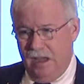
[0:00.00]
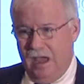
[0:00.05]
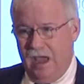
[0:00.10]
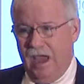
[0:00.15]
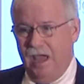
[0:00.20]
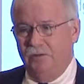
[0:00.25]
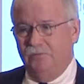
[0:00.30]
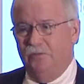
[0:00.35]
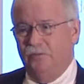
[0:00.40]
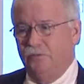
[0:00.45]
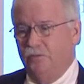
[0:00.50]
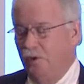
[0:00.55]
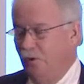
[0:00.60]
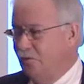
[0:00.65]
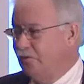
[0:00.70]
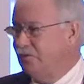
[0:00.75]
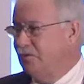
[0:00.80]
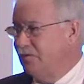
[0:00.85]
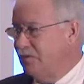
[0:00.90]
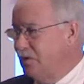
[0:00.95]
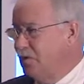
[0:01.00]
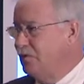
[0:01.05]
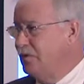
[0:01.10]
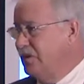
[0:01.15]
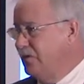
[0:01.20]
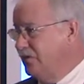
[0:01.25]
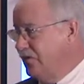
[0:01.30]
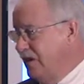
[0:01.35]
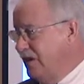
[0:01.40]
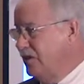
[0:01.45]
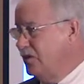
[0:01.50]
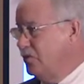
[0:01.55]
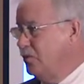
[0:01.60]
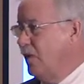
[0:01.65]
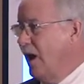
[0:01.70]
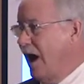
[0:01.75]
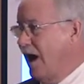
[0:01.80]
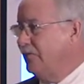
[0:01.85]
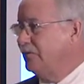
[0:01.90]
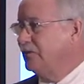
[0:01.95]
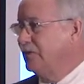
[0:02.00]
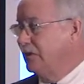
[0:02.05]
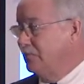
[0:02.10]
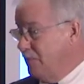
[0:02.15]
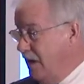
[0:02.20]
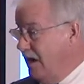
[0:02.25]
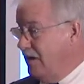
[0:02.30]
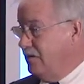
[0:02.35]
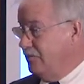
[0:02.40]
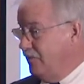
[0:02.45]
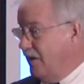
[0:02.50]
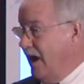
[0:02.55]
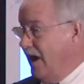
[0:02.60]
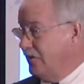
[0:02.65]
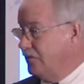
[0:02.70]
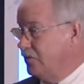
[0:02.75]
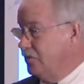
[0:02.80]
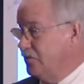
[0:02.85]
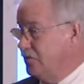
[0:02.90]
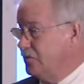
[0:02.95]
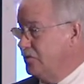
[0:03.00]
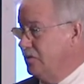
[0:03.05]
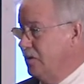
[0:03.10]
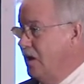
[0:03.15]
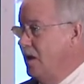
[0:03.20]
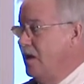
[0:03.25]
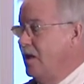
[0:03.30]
And for those of you that think you have to, manufacturers,